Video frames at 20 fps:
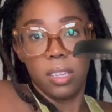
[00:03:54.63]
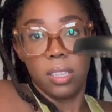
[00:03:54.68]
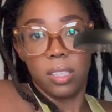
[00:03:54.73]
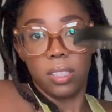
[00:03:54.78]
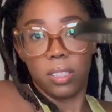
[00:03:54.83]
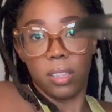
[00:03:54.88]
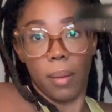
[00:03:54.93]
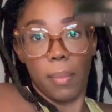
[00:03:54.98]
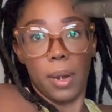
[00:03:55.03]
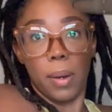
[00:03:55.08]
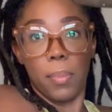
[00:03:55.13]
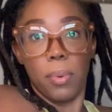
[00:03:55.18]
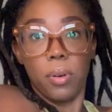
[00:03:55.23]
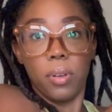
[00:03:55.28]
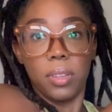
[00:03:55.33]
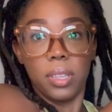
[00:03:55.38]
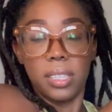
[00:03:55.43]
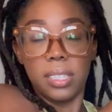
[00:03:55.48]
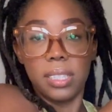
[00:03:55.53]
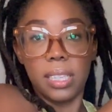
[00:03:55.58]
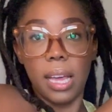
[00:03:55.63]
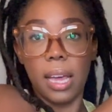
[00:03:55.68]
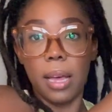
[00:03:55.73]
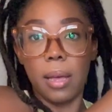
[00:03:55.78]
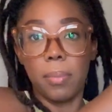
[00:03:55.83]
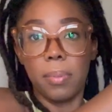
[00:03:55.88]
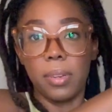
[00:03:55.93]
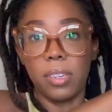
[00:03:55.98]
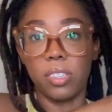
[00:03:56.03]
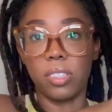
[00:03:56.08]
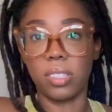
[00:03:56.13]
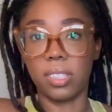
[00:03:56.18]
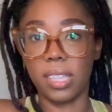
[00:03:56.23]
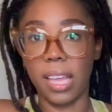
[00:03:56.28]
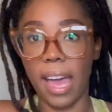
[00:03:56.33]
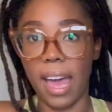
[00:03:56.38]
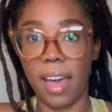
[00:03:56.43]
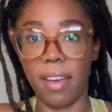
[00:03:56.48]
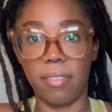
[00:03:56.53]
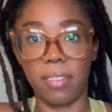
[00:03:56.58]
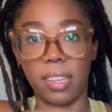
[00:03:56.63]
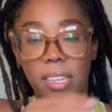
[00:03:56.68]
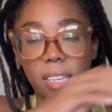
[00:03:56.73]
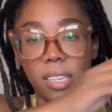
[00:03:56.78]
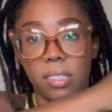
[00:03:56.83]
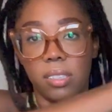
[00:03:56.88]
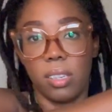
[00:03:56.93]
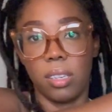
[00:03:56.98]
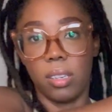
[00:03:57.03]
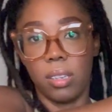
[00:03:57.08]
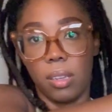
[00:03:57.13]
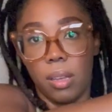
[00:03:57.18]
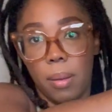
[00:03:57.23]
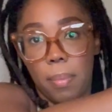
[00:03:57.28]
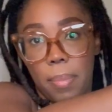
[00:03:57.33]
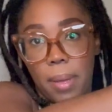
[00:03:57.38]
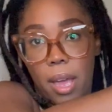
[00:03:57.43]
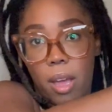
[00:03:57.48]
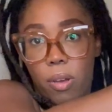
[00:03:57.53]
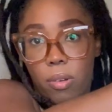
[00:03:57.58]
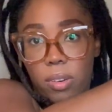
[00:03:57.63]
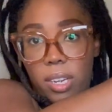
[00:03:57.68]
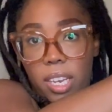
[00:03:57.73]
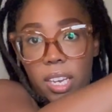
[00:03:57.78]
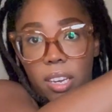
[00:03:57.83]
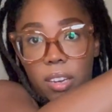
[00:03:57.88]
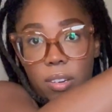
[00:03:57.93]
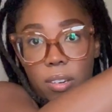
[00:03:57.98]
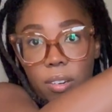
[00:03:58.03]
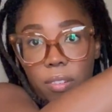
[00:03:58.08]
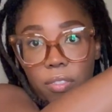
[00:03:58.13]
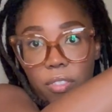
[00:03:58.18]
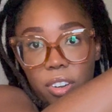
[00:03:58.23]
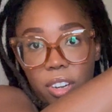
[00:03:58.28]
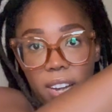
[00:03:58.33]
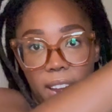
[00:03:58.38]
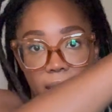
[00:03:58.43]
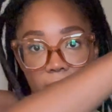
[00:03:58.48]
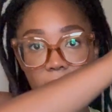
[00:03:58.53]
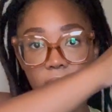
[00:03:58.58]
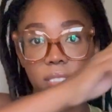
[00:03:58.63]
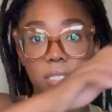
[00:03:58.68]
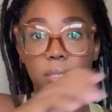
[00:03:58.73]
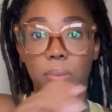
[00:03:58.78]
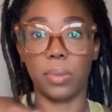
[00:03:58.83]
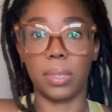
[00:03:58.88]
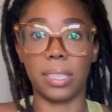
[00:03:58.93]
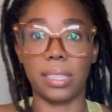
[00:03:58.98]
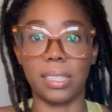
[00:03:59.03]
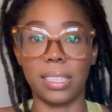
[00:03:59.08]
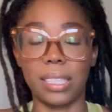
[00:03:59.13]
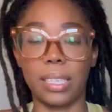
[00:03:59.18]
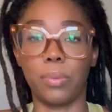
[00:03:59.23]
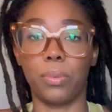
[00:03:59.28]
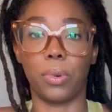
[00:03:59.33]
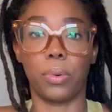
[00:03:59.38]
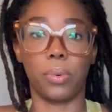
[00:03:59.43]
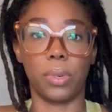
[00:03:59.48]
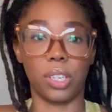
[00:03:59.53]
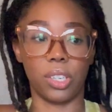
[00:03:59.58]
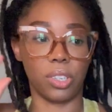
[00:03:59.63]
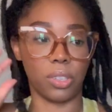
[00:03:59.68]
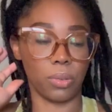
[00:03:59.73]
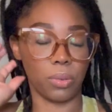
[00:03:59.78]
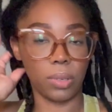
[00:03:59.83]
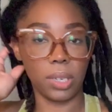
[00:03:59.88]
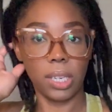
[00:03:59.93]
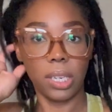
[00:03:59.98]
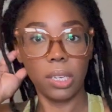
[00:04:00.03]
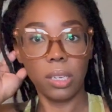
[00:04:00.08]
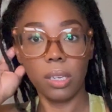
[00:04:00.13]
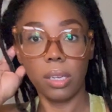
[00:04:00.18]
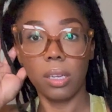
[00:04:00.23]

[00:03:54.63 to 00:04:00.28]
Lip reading: So I'm gonna pull this up and just have it about here for now so we can see what we're doing.